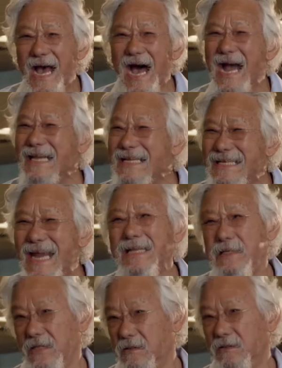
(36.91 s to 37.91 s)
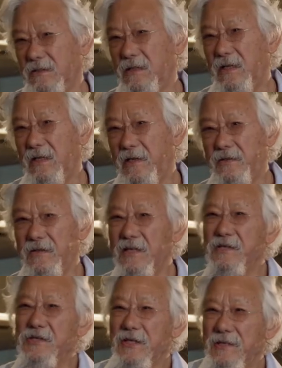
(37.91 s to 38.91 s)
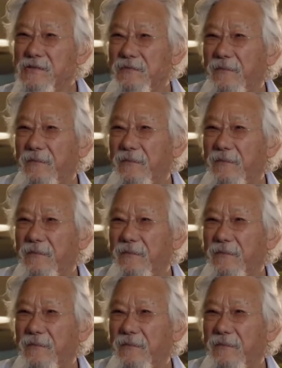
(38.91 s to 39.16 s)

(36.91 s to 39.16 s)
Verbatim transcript: identical to the genes you